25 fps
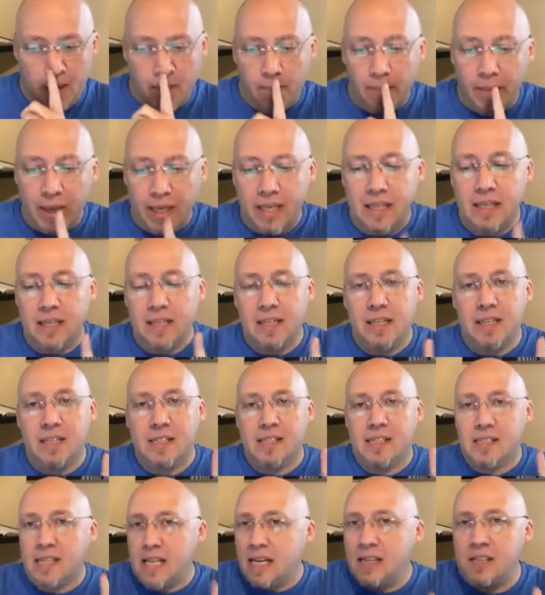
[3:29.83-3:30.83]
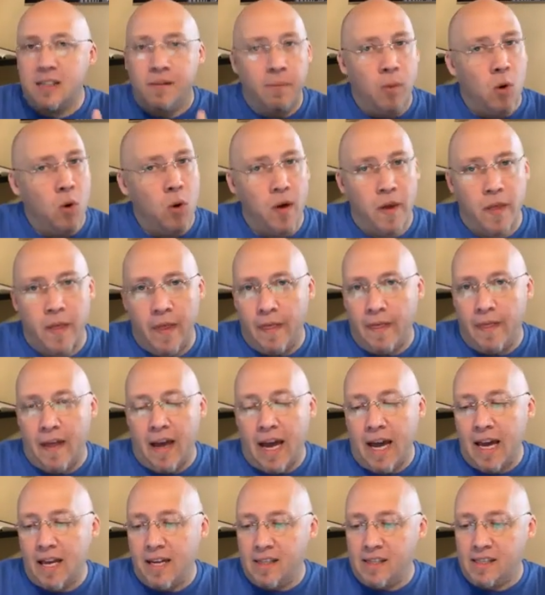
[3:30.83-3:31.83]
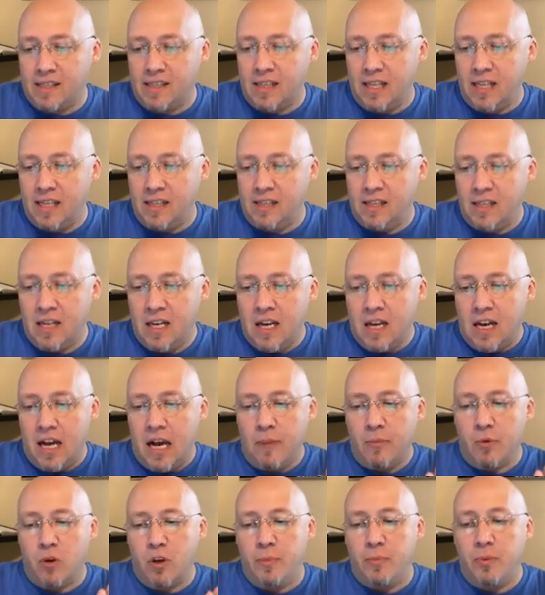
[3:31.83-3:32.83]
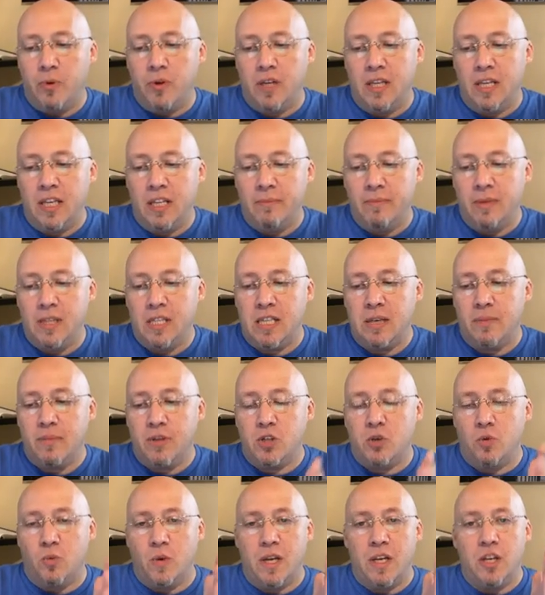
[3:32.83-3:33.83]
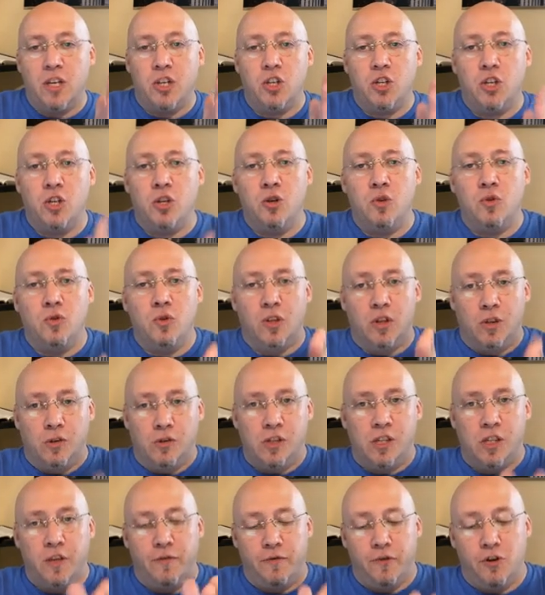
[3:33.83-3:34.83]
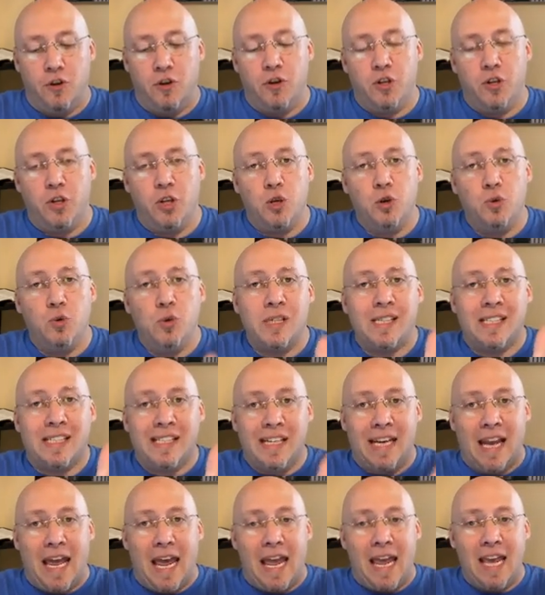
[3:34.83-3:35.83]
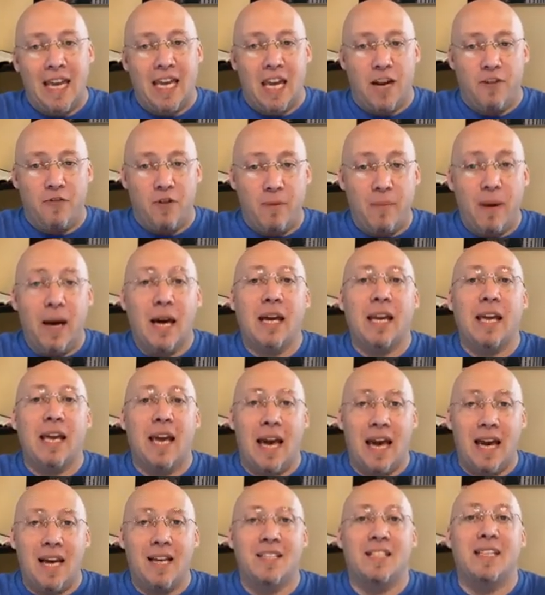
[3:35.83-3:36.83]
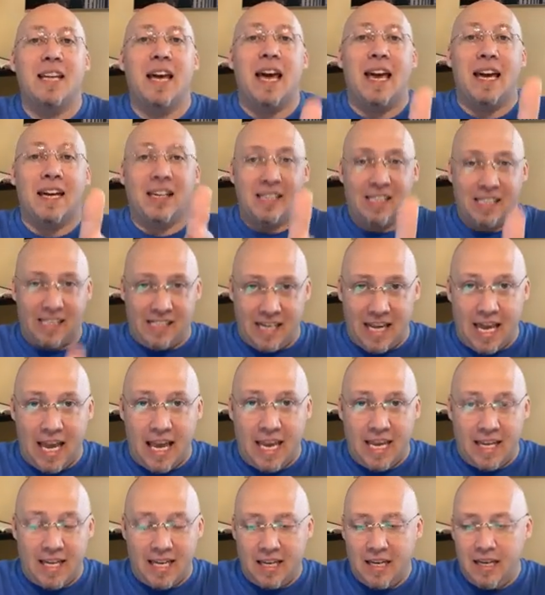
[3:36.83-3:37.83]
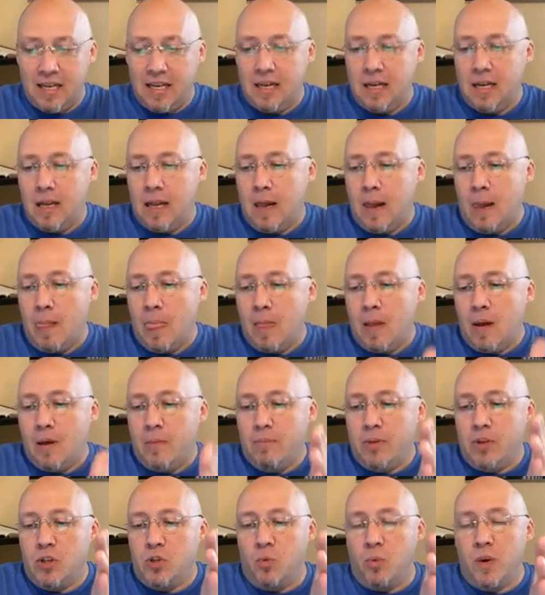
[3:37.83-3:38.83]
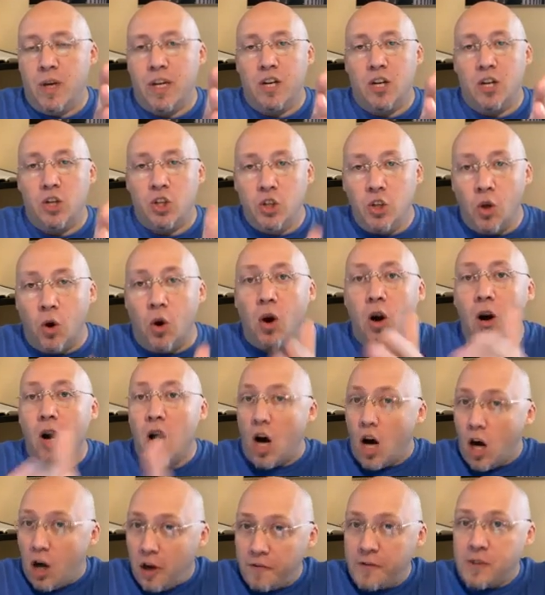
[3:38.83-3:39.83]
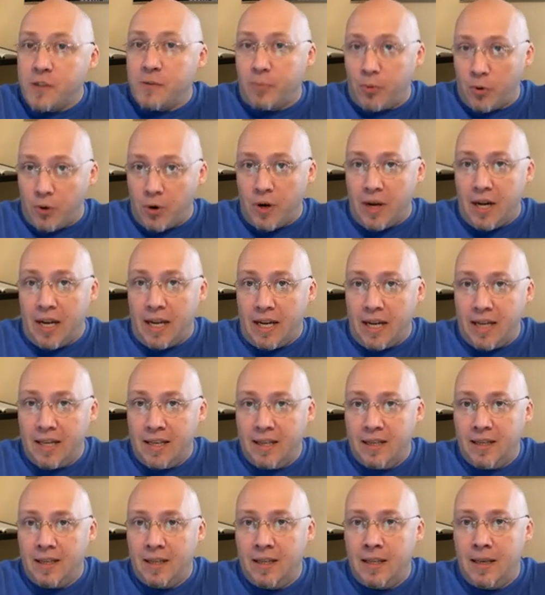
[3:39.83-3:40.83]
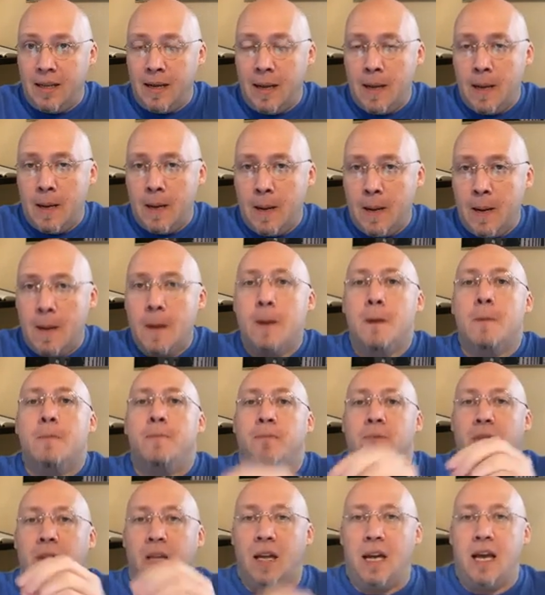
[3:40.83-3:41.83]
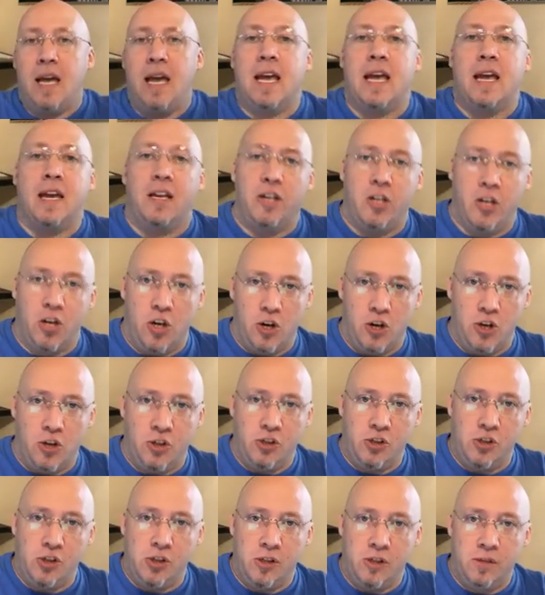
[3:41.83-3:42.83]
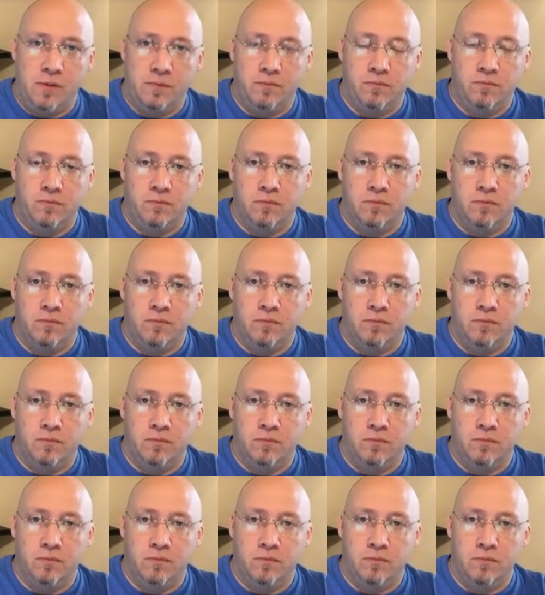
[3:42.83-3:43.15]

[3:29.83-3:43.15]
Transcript: But it says more than that. It says, I'm going to put enmity between you, Lucifer, you snake, everybody hashtag snake, between your offspring and hers.